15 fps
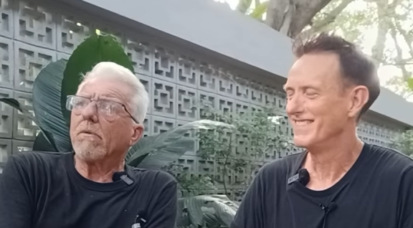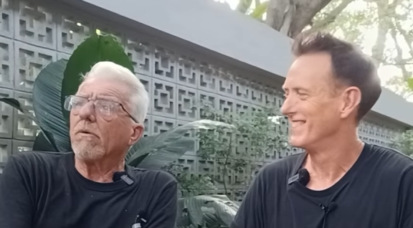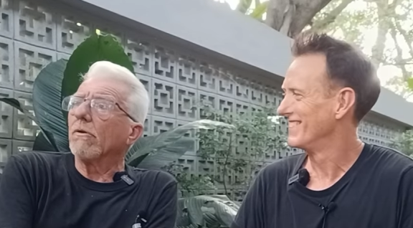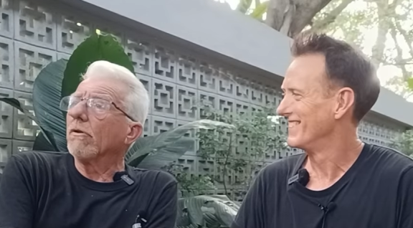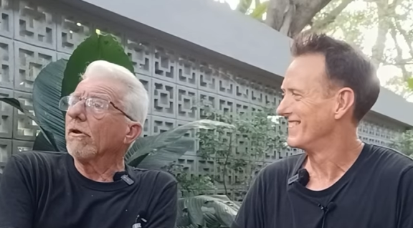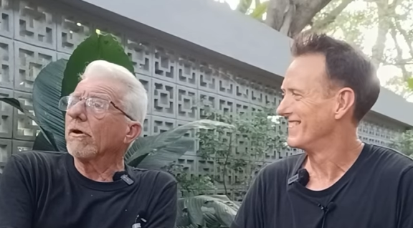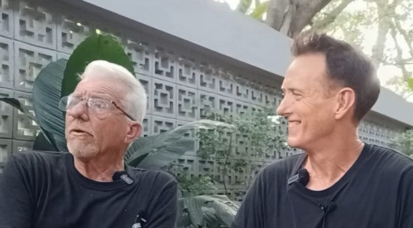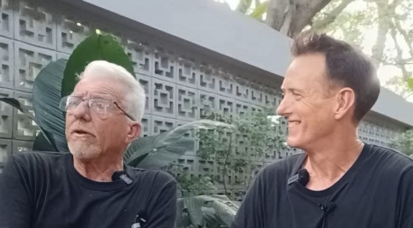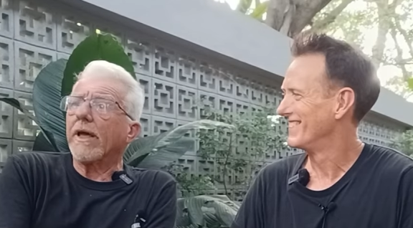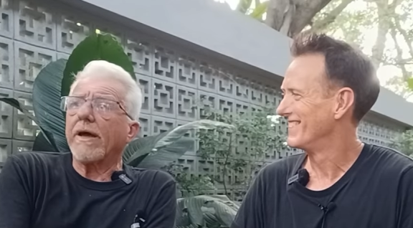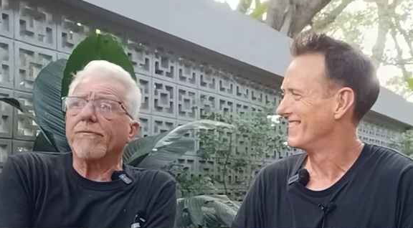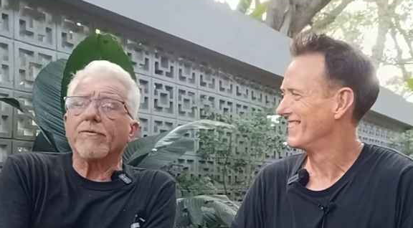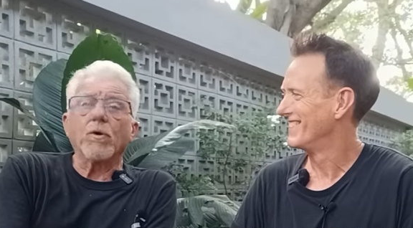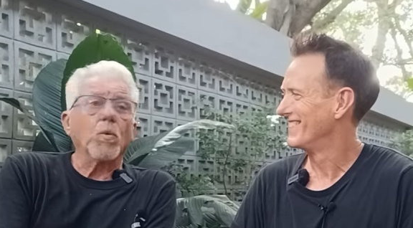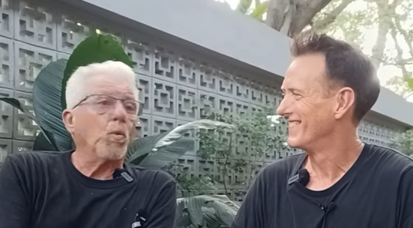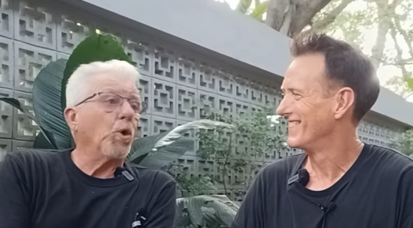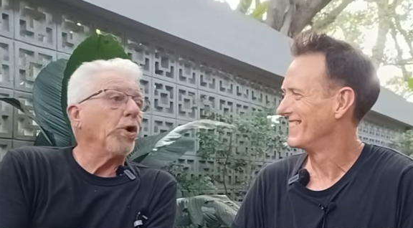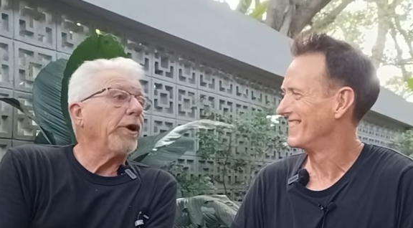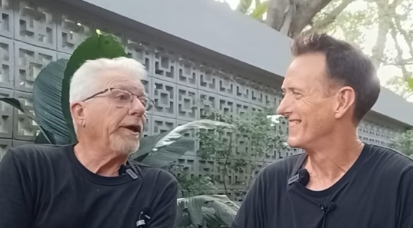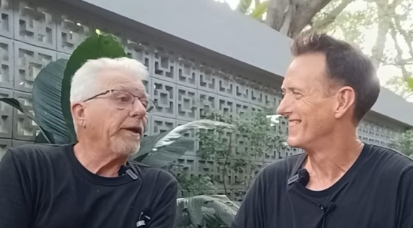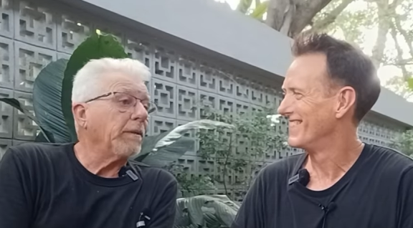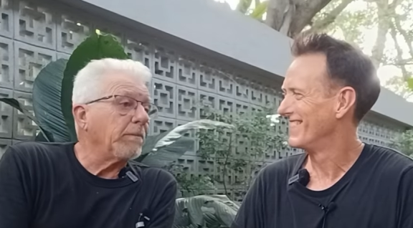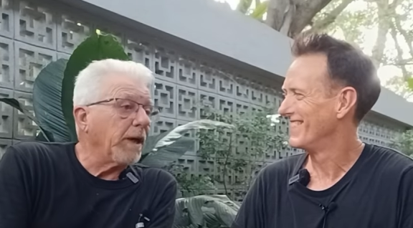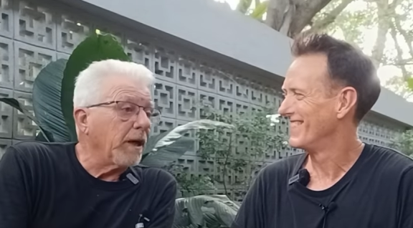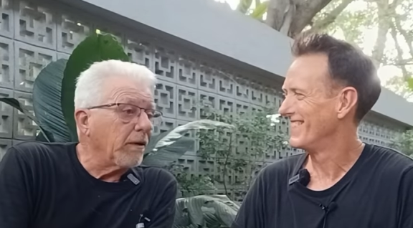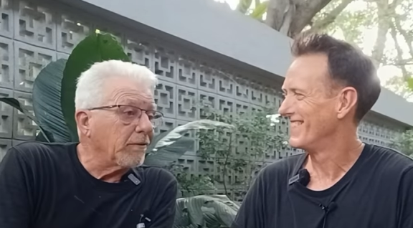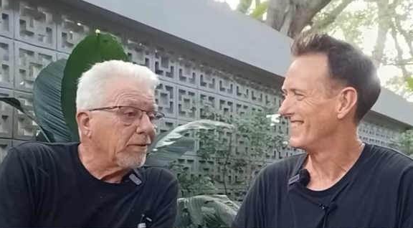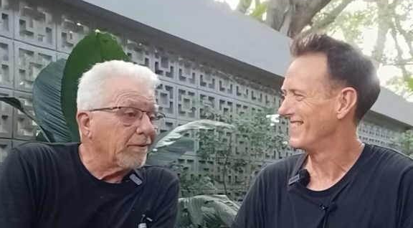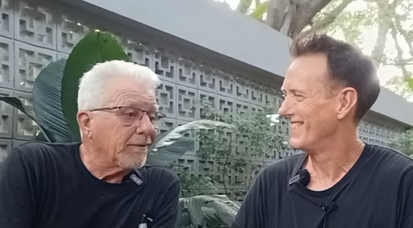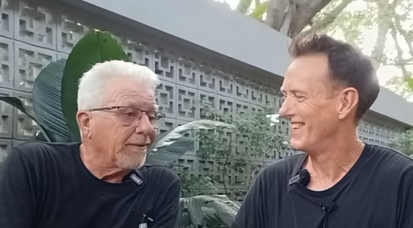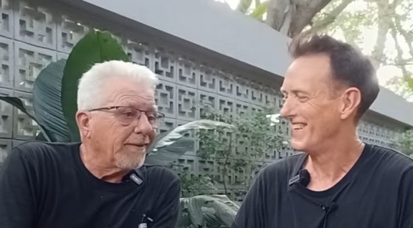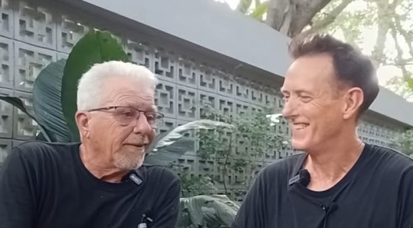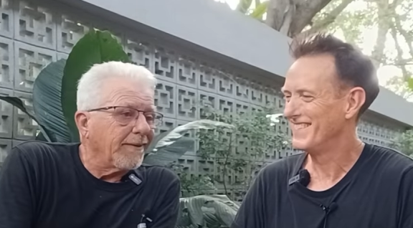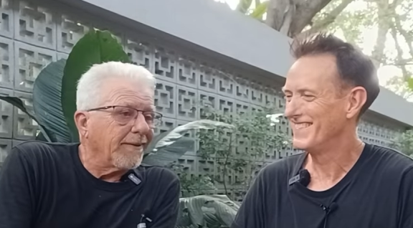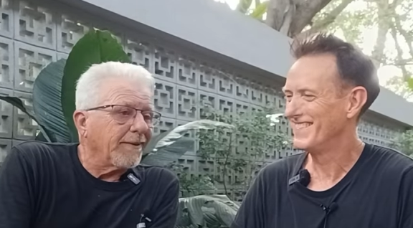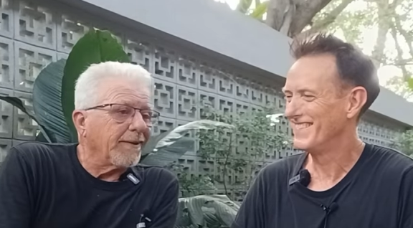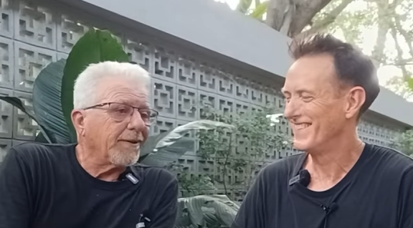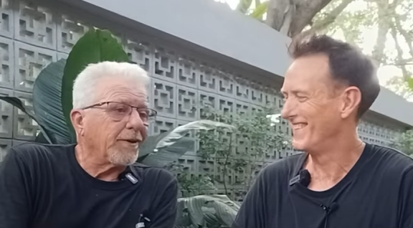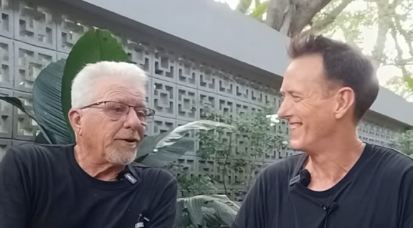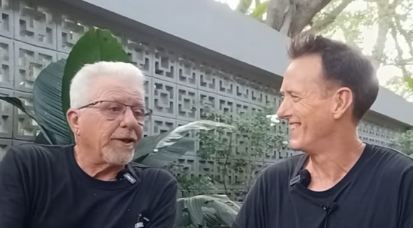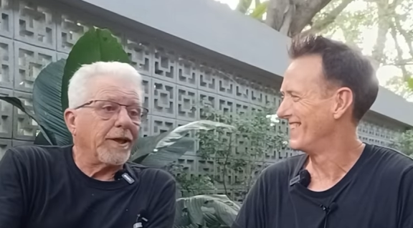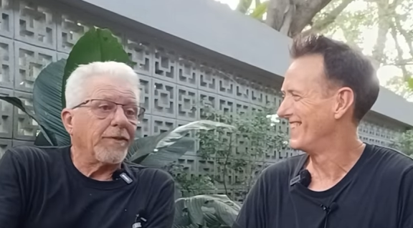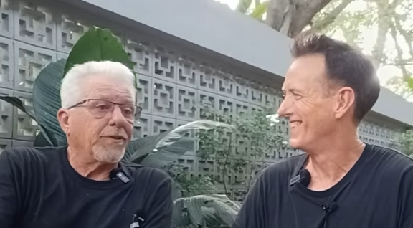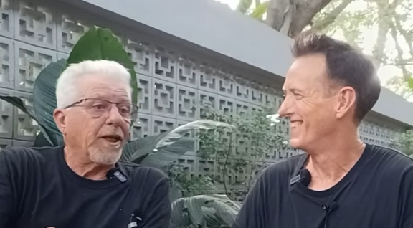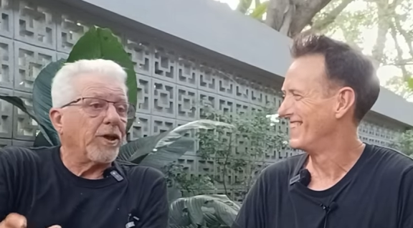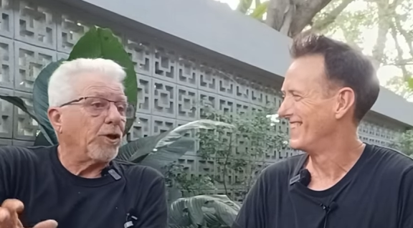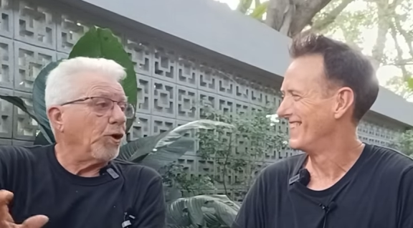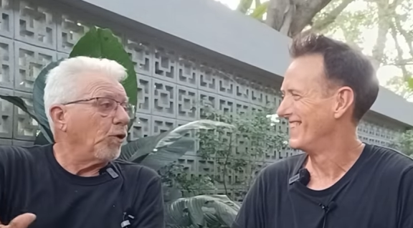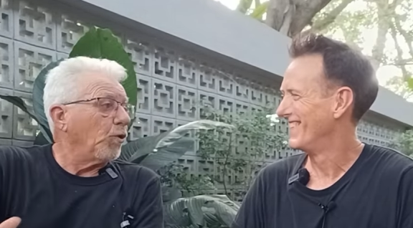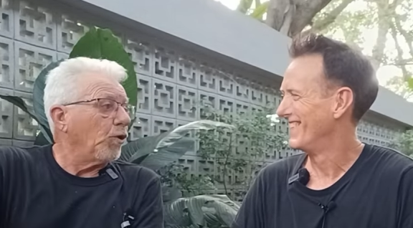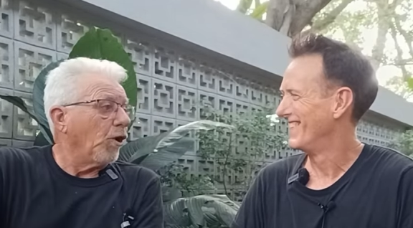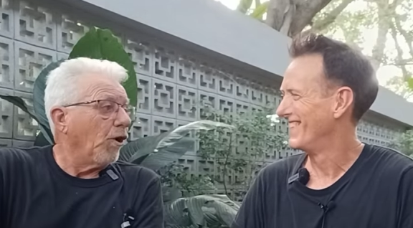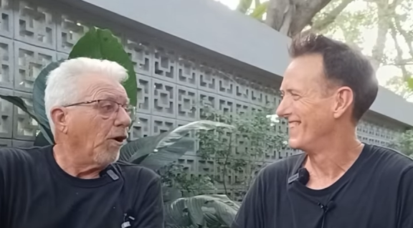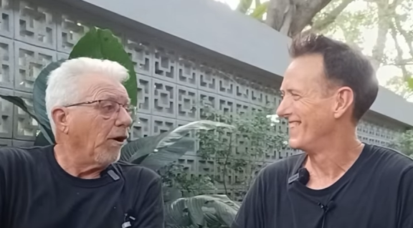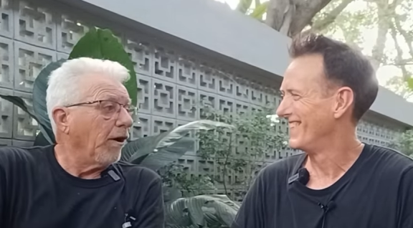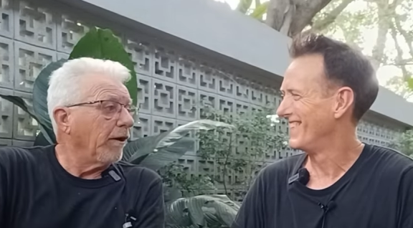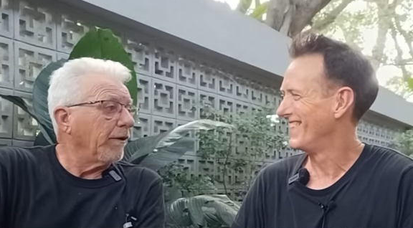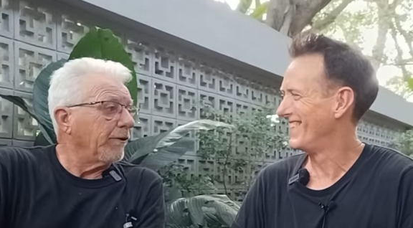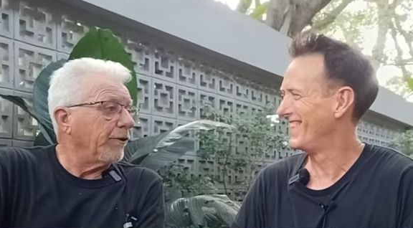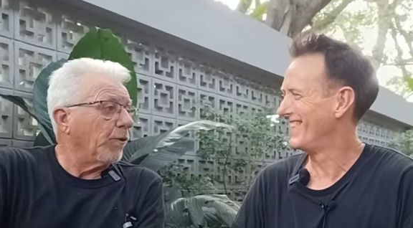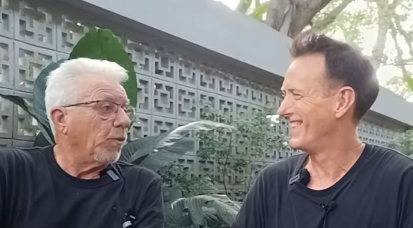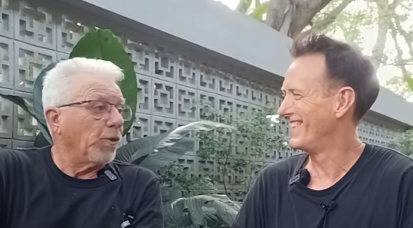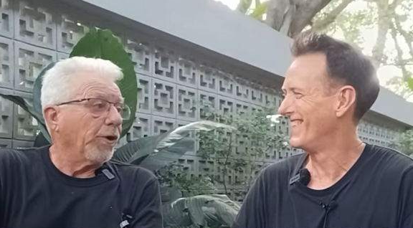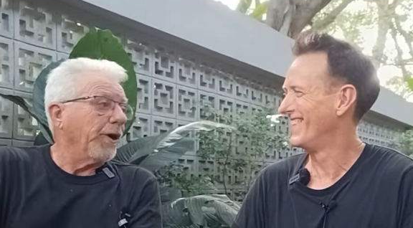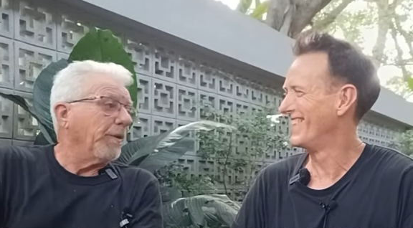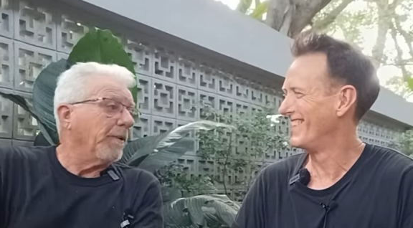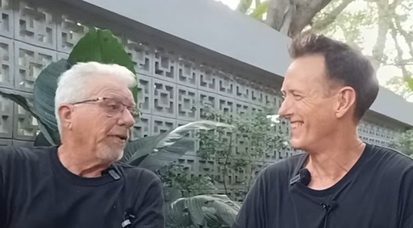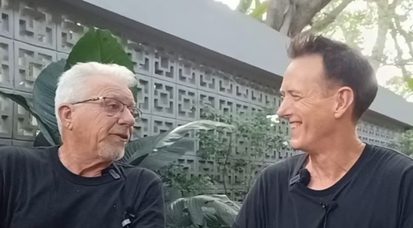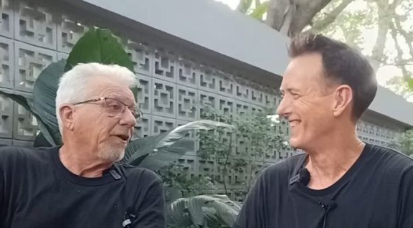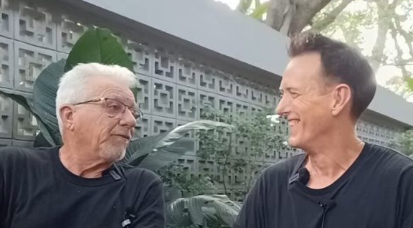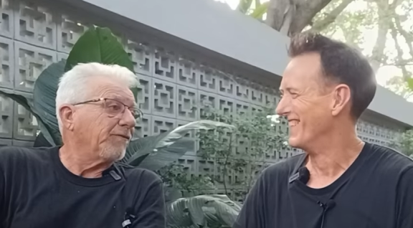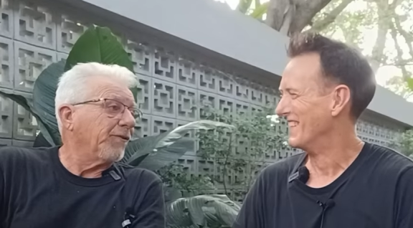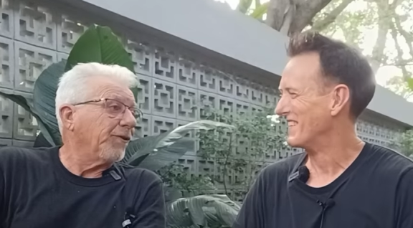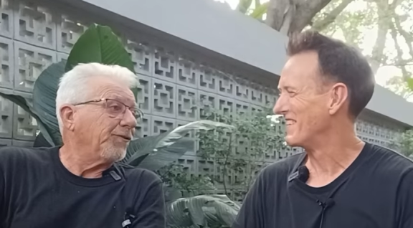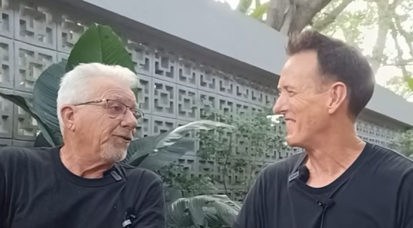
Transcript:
Speaker 1: looked after, worried about. Yeah. You know, you get that new car and you're worried about that first